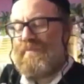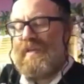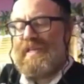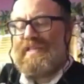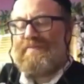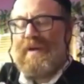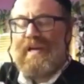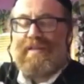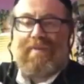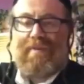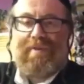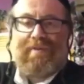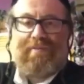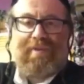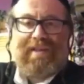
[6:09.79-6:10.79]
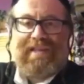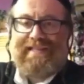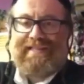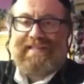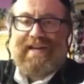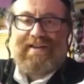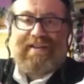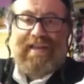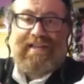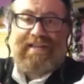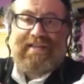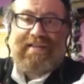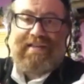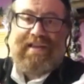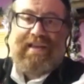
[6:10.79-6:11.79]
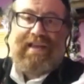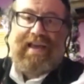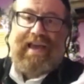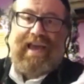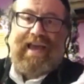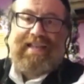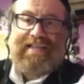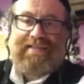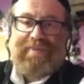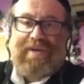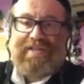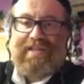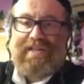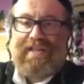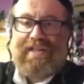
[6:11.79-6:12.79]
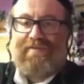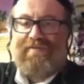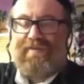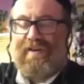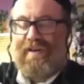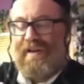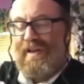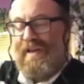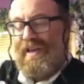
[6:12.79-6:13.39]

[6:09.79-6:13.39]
respectable, but when he started eating, and especially if